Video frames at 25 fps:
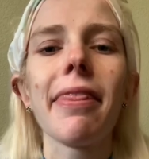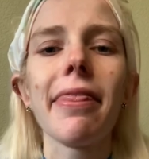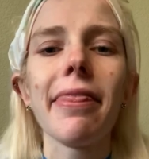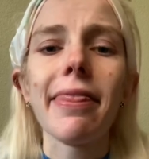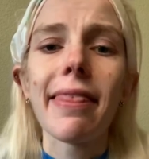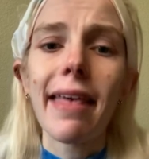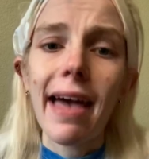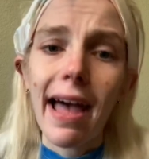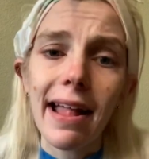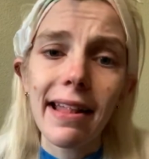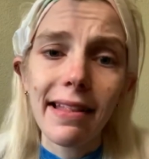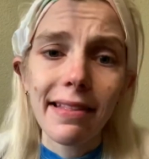
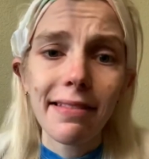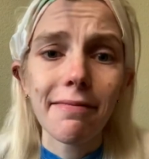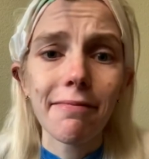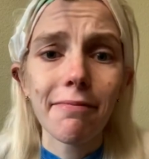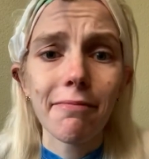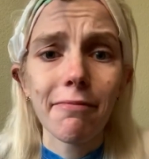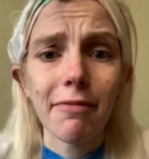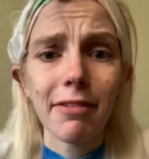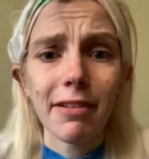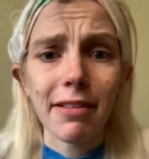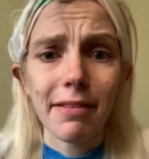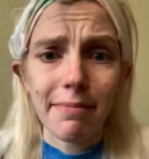that
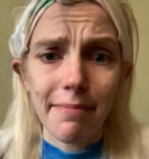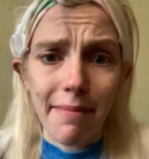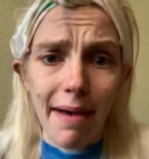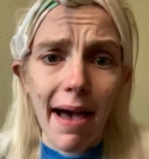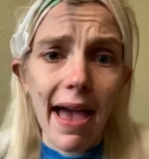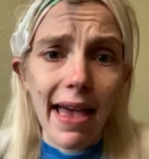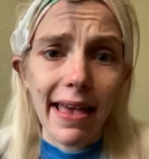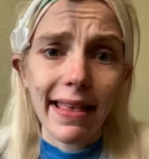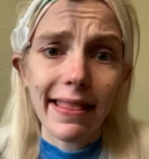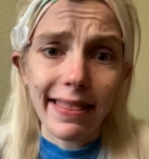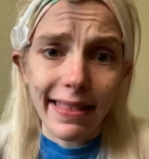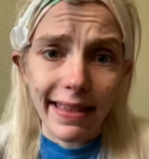was
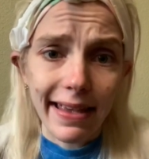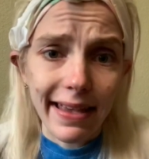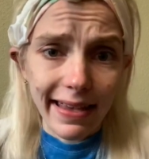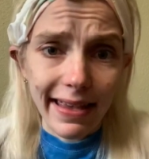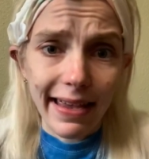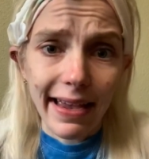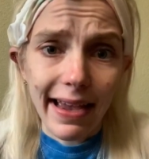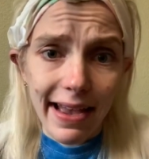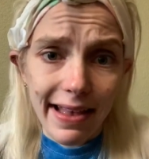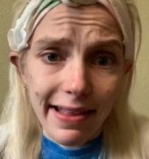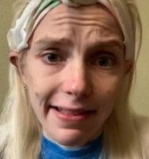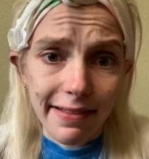my
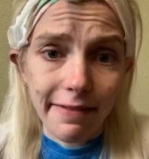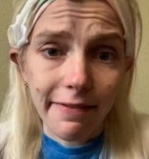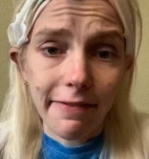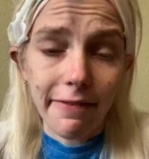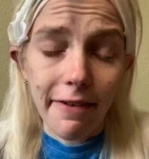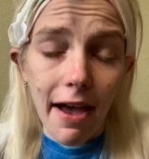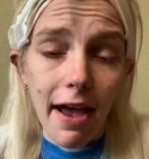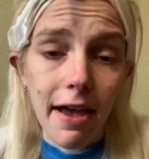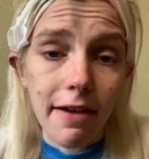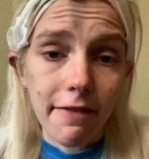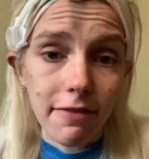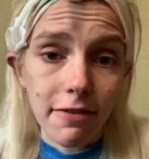thinking as a
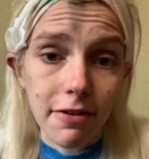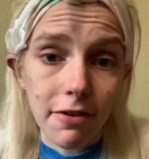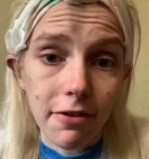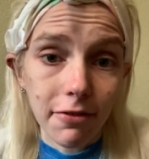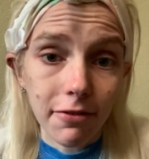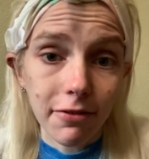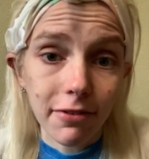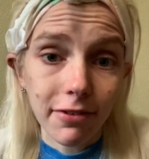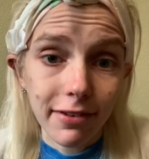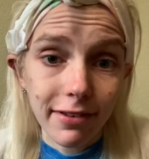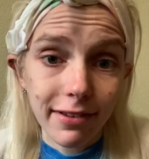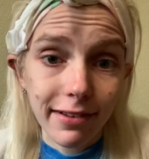
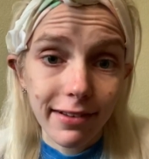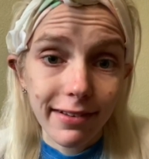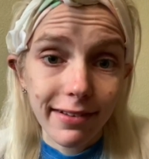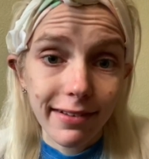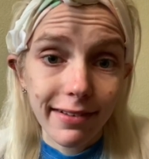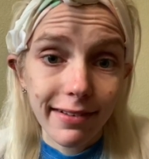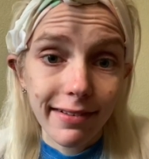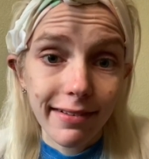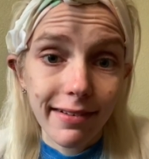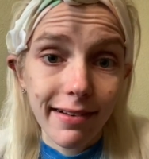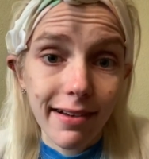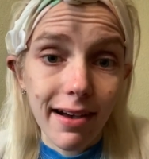5-year-old.
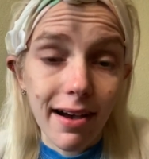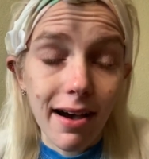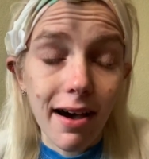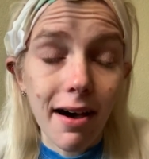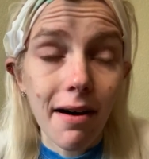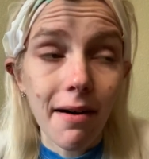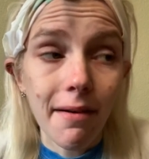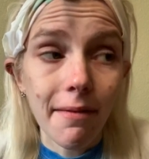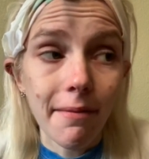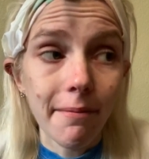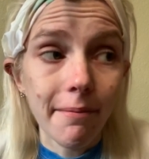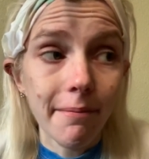
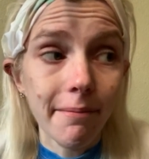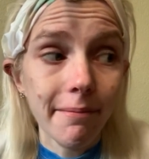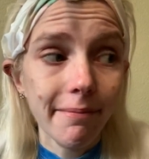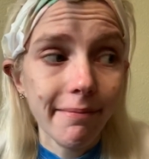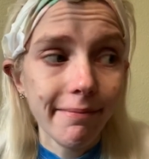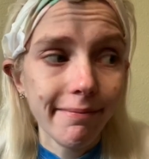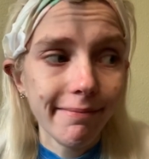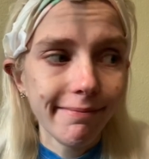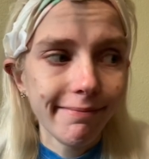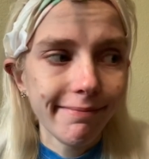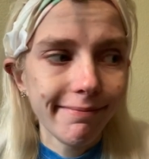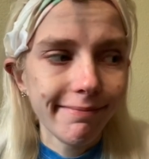I
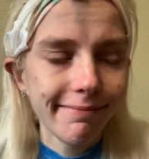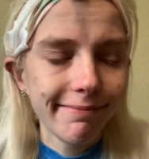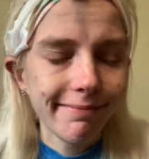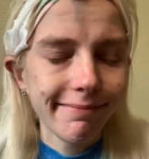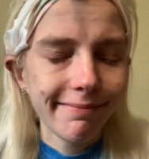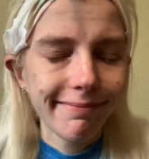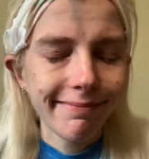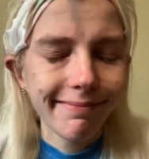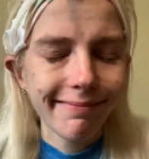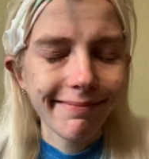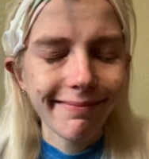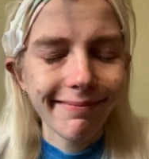
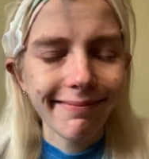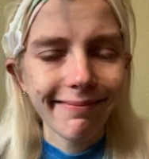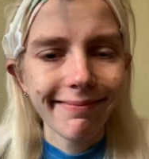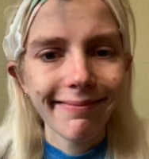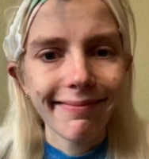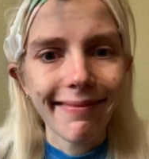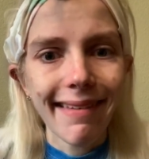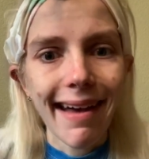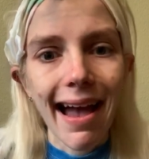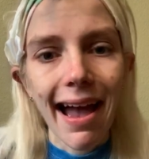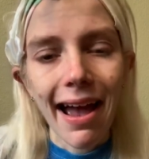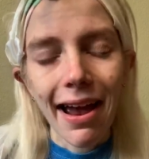
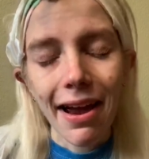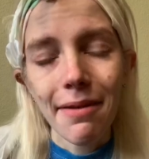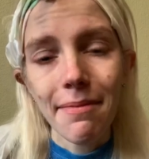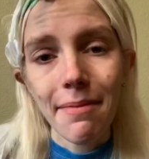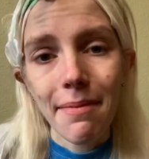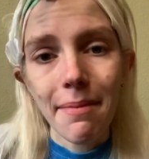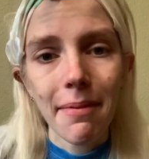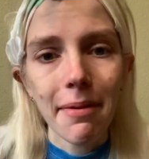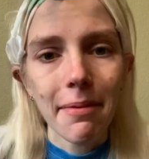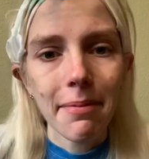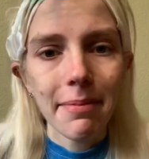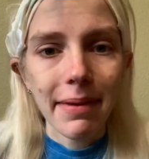
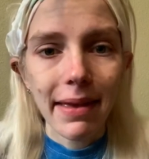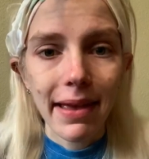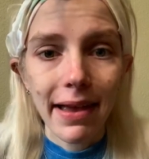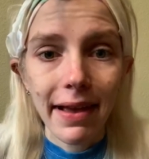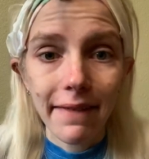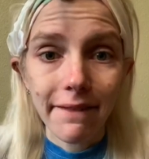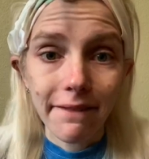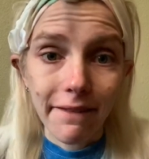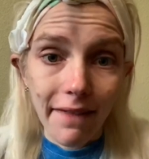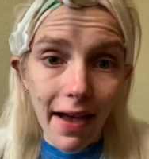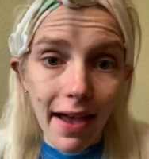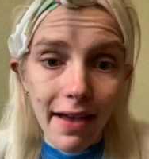remember being a
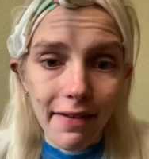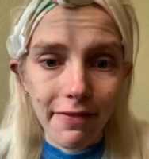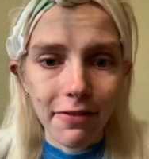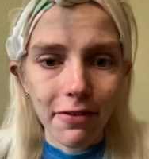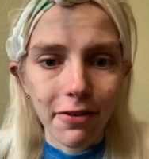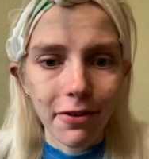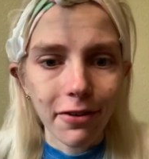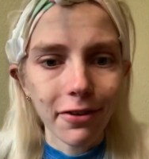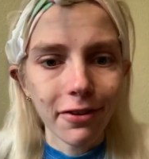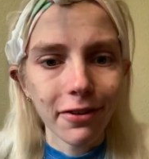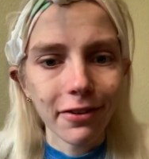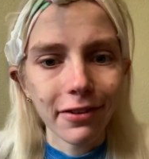
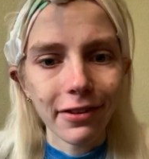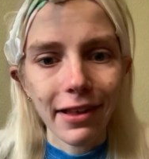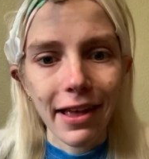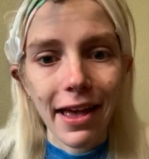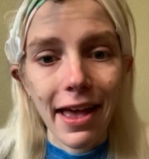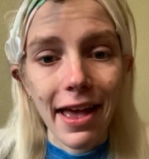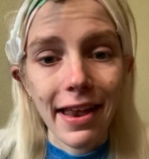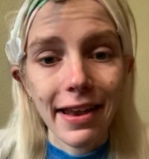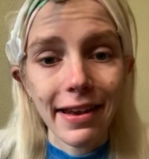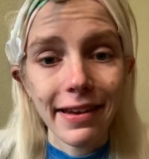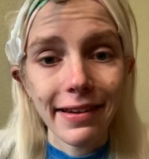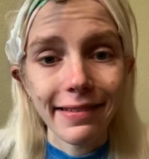5-year-old
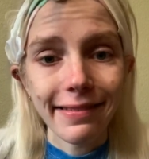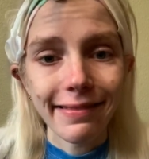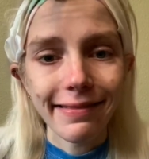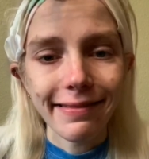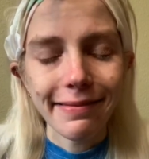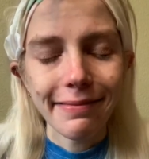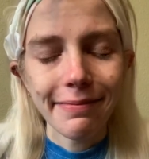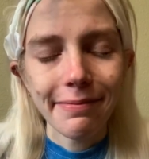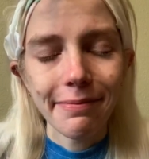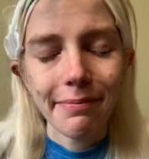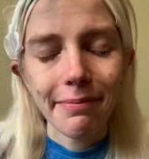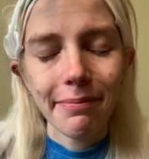and
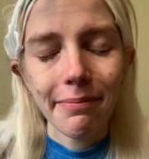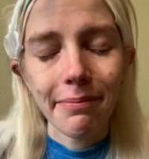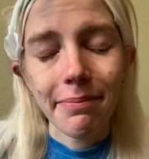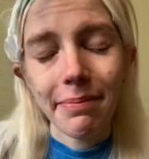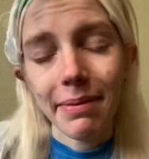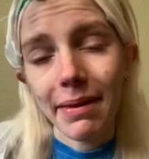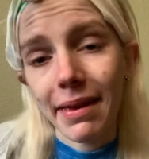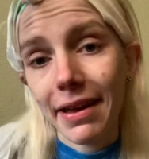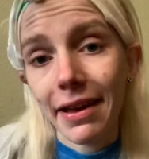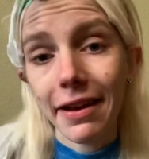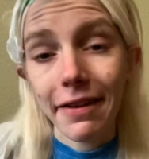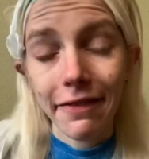
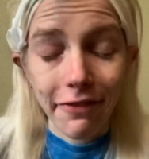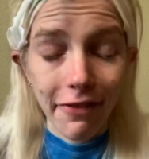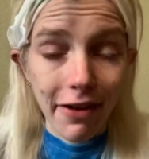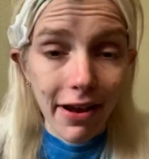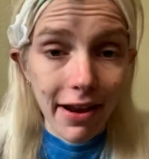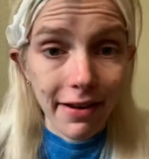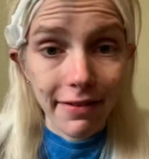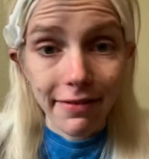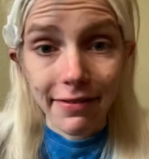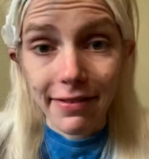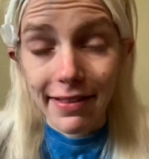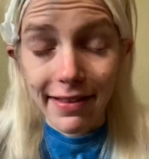being
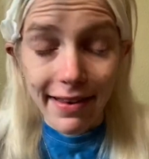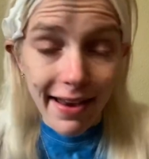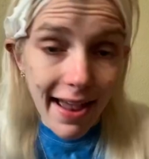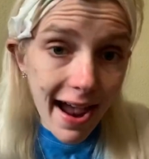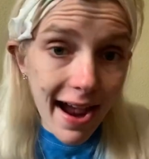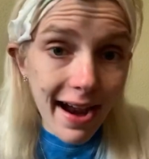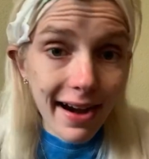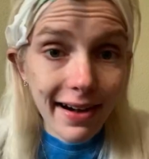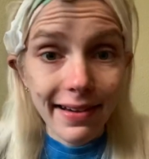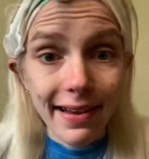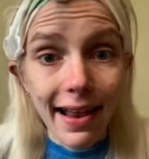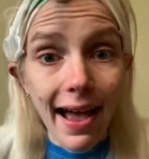afraid of snack
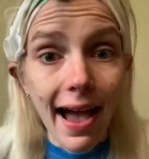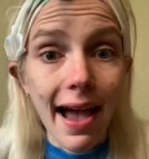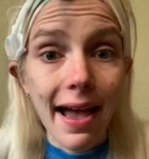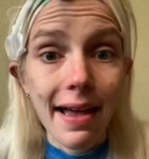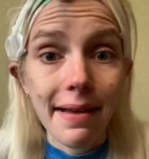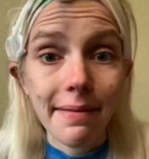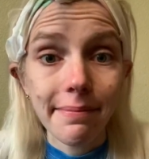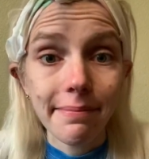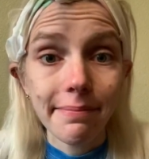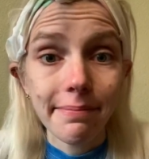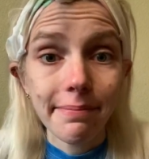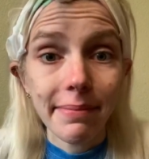
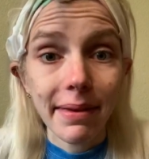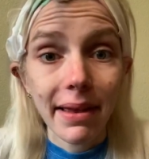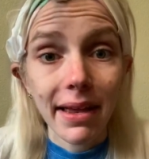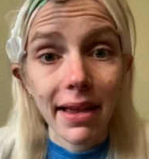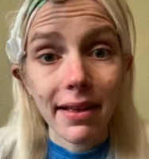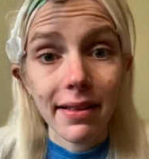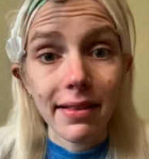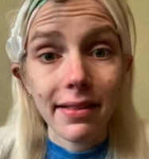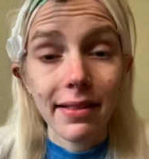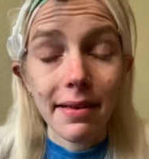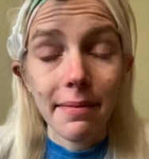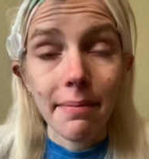time
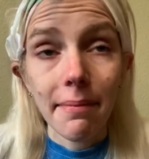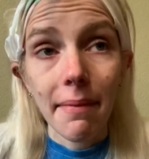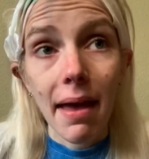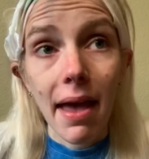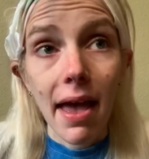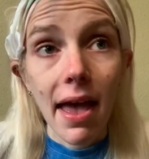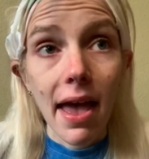because it meant